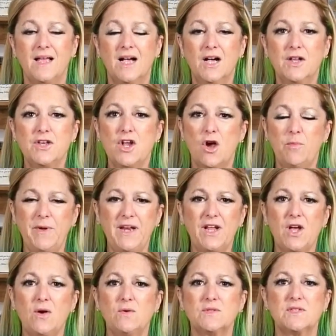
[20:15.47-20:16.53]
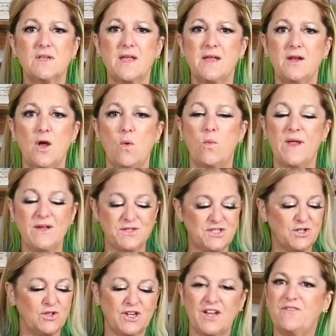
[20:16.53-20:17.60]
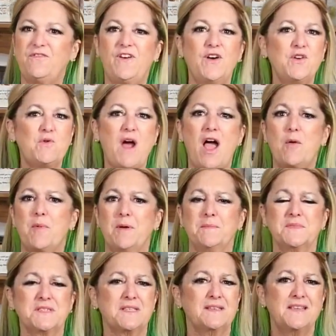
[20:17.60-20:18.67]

Nobody goes, you know, we used to look at photo albums.